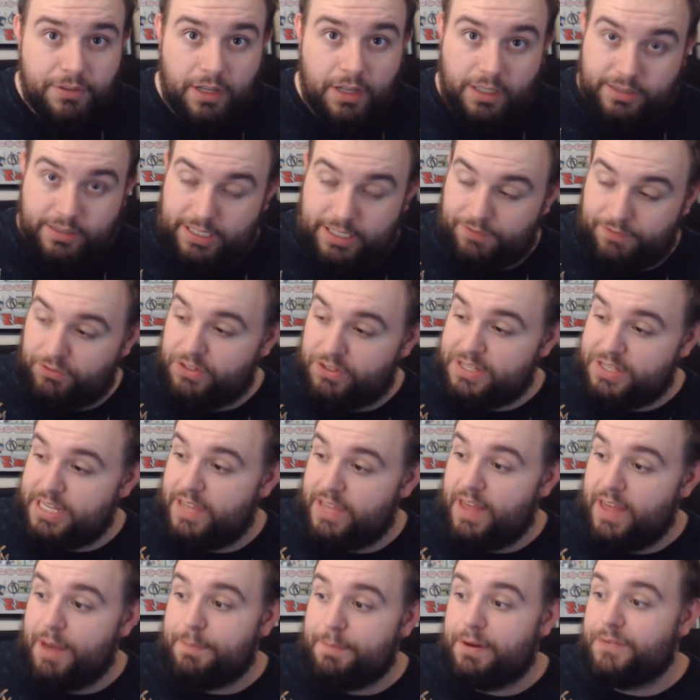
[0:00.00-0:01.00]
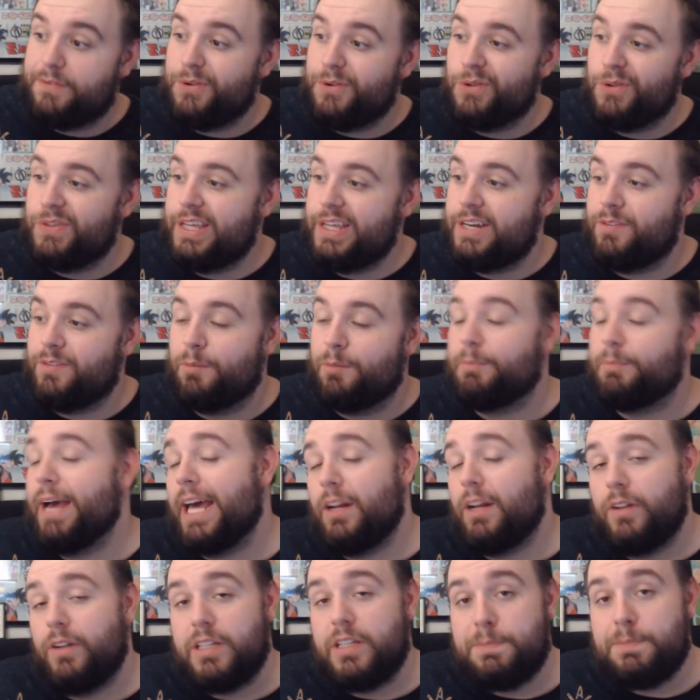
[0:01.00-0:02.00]
I'll definitely say that. But if you're at the end of a
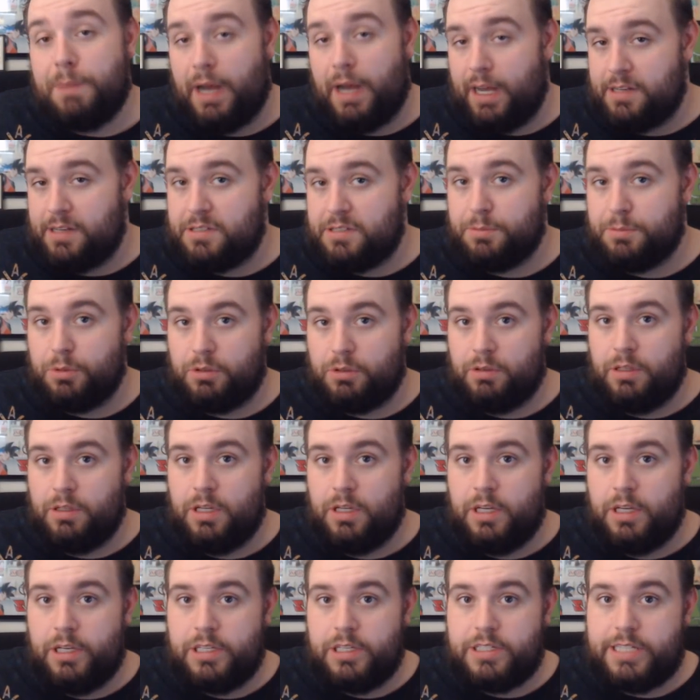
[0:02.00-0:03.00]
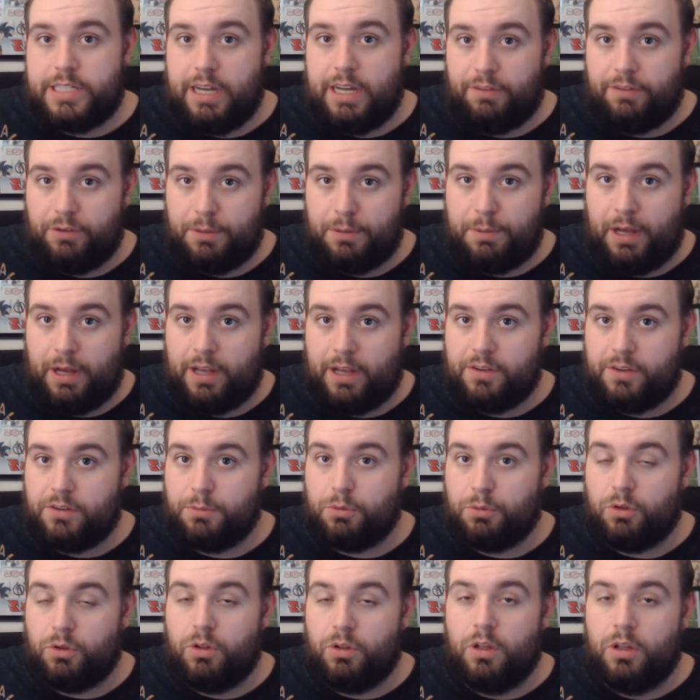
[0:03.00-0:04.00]
battle, it's possible. It's definitely
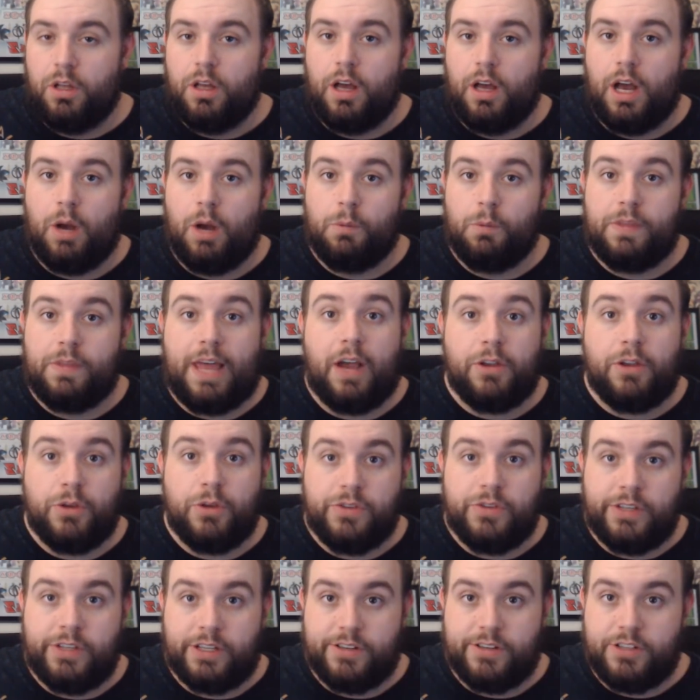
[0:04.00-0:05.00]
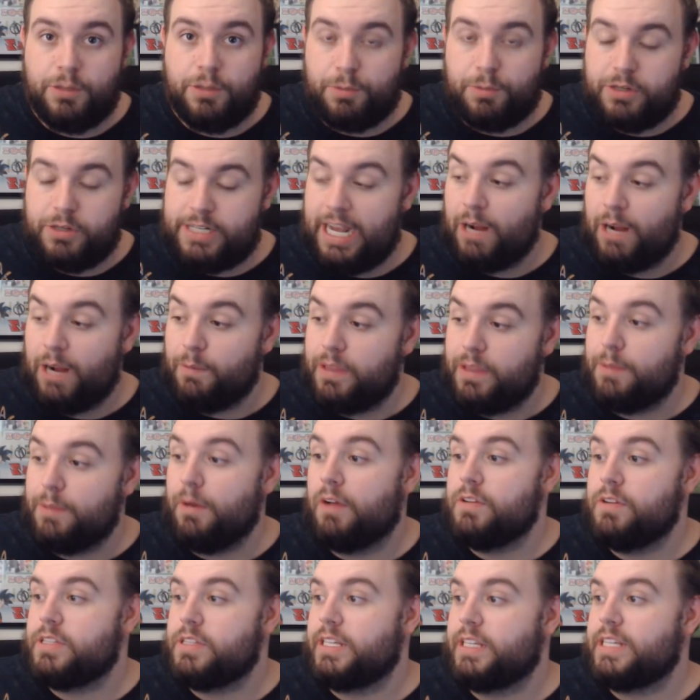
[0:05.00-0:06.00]
possible. Uh, without using a super attack with him,
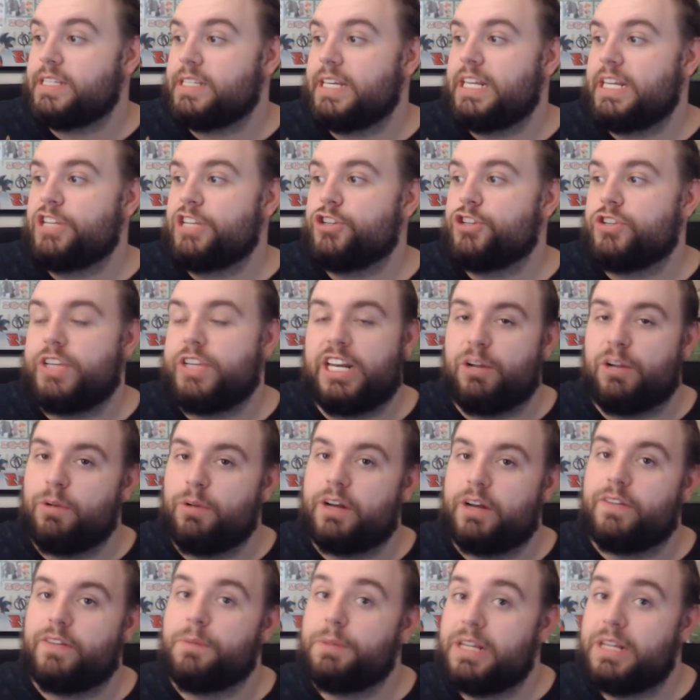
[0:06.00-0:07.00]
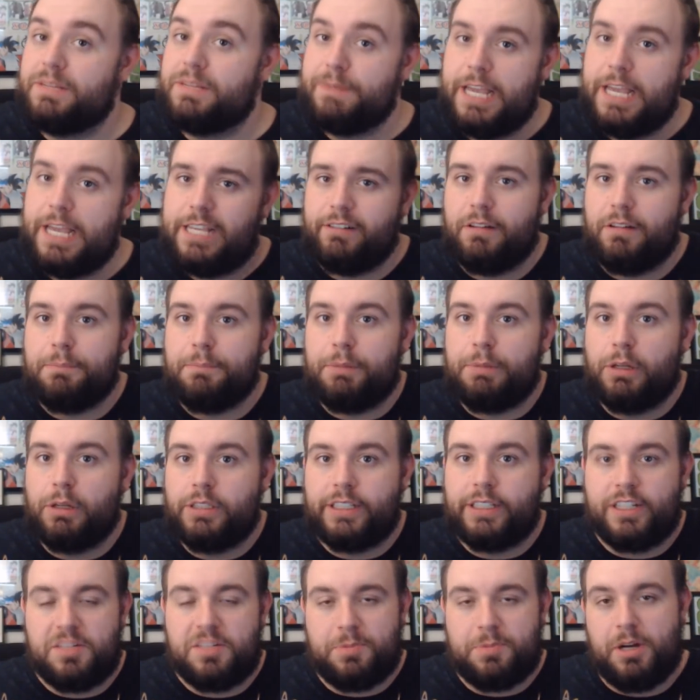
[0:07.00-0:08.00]
obviously, because then he's just getting rid of it. But he's basically
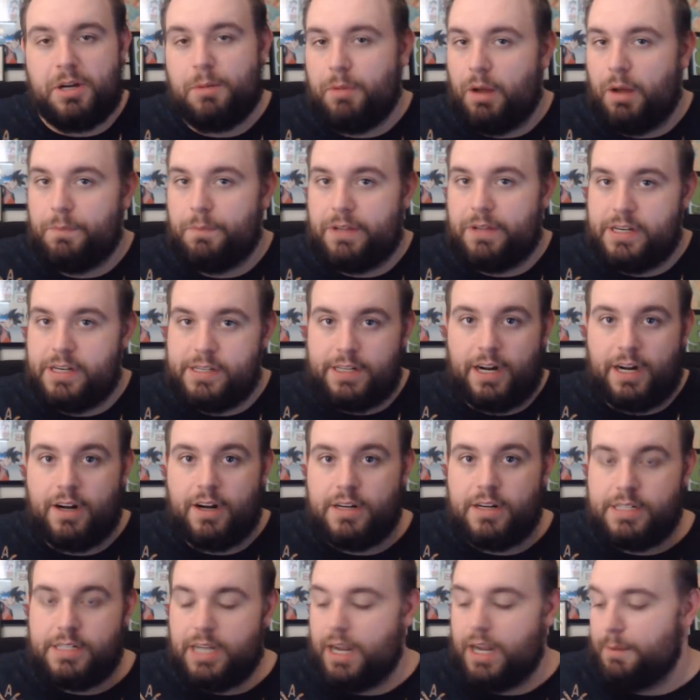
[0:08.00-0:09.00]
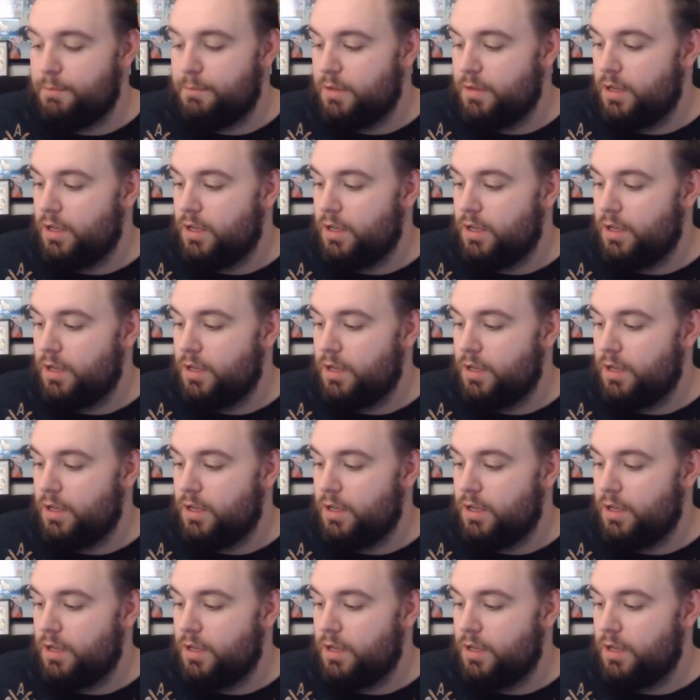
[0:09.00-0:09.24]
building a spirit bomb the entire time.